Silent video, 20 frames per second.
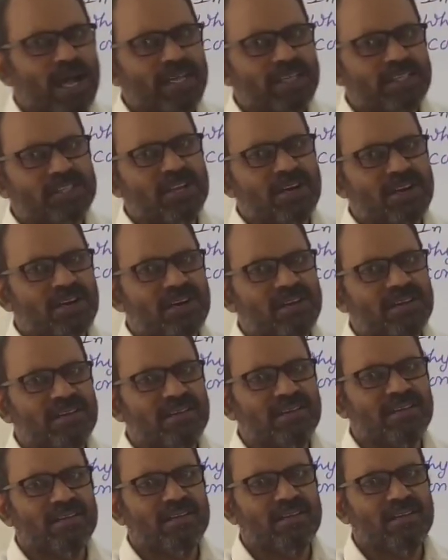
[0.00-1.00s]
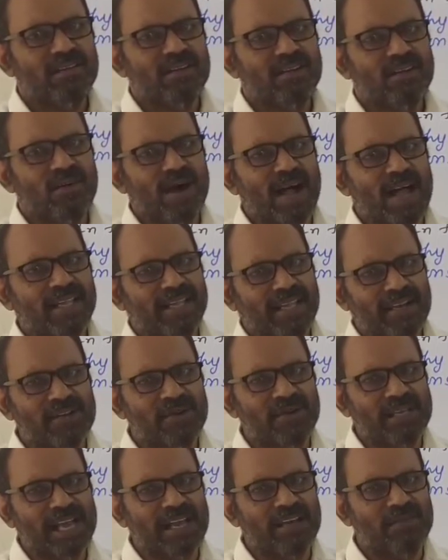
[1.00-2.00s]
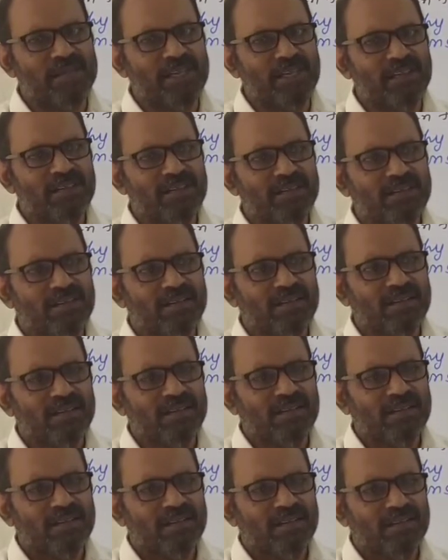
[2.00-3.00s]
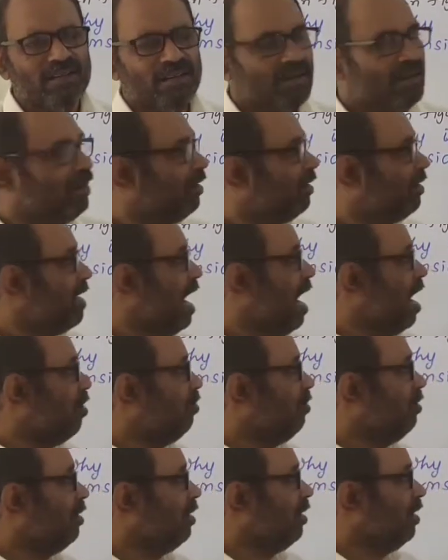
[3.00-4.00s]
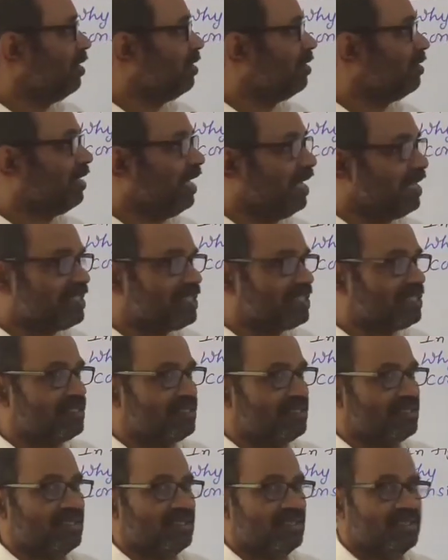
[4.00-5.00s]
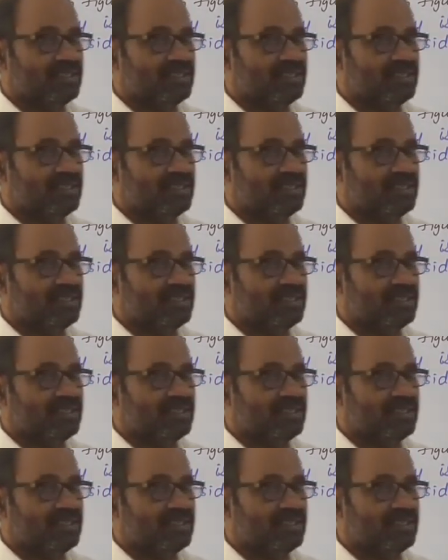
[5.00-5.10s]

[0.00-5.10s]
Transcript: Why, children? Why? Can you tell me? Now, this